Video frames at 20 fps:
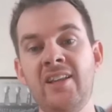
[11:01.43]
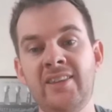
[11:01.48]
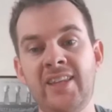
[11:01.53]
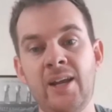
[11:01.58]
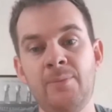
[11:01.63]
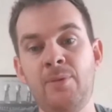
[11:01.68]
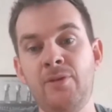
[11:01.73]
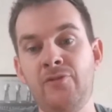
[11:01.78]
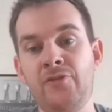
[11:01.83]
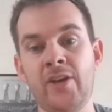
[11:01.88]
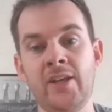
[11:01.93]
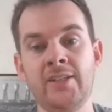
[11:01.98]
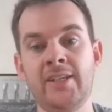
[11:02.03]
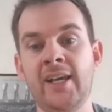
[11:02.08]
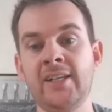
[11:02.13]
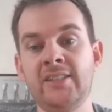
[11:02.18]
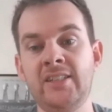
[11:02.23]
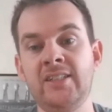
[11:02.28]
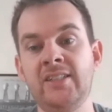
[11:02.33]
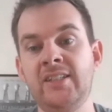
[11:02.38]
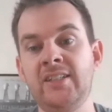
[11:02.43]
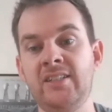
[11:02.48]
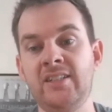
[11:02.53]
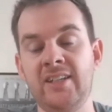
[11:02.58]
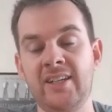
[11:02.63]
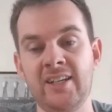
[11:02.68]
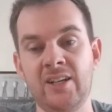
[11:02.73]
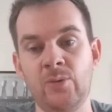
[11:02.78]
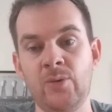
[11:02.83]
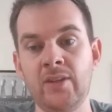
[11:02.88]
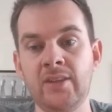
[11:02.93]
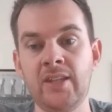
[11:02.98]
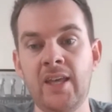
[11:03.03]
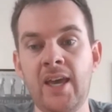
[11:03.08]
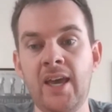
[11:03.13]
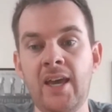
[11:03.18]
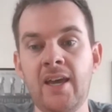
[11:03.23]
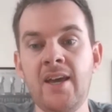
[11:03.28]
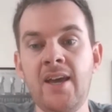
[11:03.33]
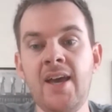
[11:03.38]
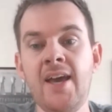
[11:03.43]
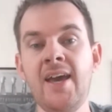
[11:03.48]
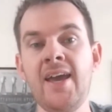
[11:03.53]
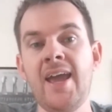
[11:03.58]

That'd be fantastic to get a win there.